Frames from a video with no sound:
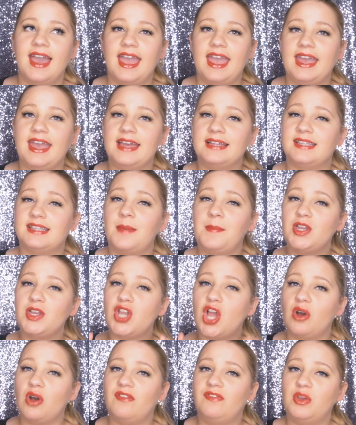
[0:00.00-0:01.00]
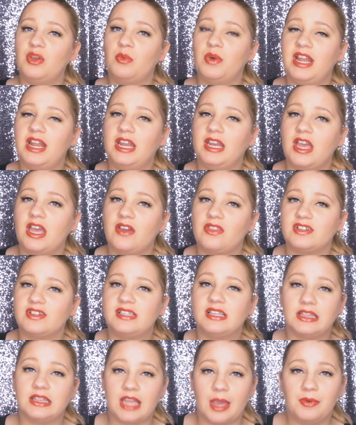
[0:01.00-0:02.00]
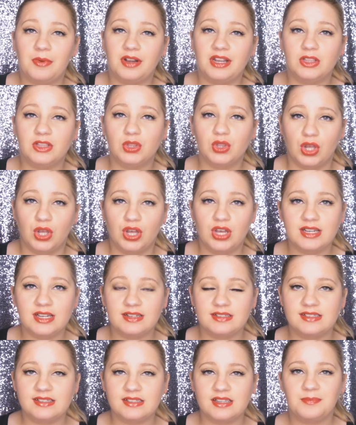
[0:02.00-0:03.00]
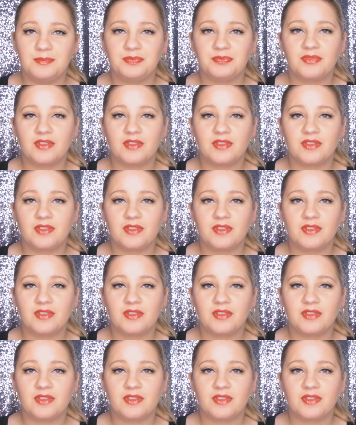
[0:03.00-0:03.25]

And let me know if you want any other celebrity looks.